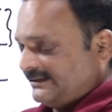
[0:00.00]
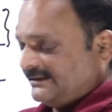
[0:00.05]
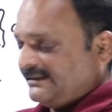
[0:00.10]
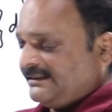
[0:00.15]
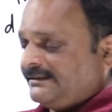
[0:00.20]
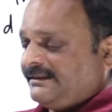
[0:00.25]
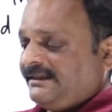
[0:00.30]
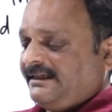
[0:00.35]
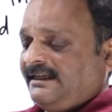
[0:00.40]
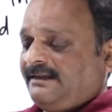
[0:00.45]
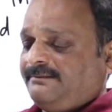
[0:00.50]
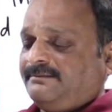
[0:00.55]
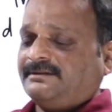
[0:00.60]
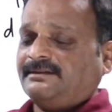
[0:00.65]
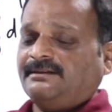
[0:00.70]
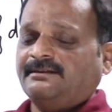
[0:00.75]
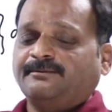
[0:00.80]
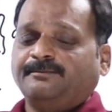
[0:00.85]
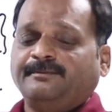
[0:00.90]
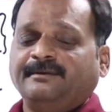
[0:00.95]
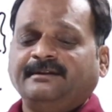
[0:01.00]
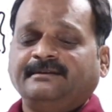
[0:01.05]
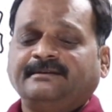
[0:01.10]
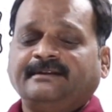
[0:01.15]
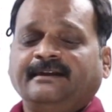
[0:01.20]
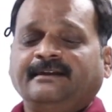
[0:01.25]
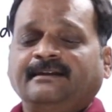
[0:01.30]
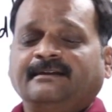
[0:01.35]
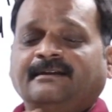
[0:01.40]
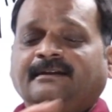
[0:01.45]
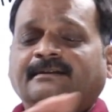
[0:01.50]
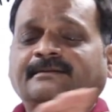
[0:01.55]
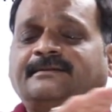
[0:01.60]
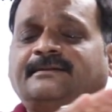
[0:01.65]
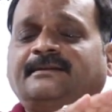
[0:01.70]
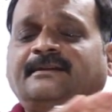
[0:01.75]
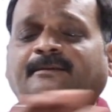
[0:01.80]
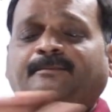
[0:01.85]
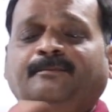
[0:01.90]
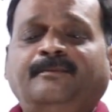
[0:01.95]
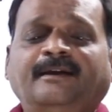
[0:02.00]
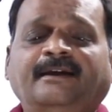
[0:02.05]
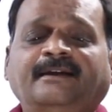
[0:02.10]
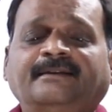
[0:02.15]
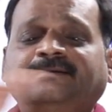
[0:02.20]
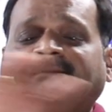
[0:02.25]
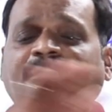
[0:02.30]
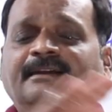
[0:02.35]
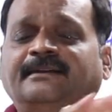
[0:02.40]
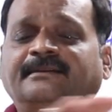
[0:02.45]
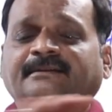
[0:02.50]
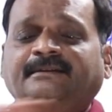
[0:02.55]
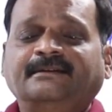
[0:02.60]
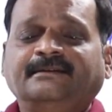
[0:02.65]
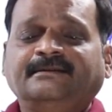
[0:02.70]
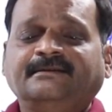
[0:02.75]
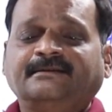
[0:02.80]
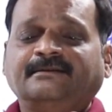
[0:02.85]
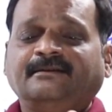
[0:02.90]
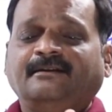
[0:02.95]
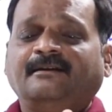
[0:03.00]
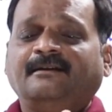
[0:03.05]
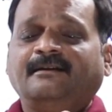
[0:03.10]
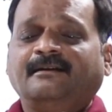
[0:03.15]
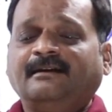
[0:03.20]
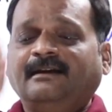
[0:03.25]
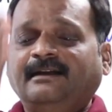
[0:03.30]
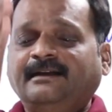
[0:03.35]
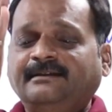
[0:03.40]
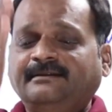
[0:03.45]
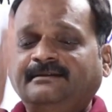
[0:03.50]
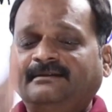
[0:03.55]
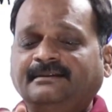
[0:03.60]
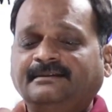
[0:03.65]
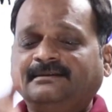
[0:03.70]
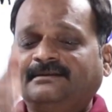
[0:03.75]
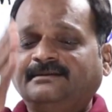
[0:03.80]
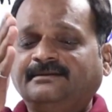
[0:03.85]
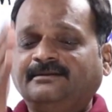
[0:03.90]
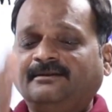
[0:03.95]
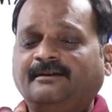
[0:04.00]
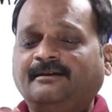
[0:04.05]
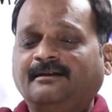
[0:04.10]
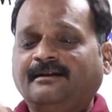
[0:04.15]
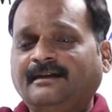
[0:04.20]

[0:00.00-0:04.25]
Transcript: is a three-dimensional space. I can consider planes like this or like this or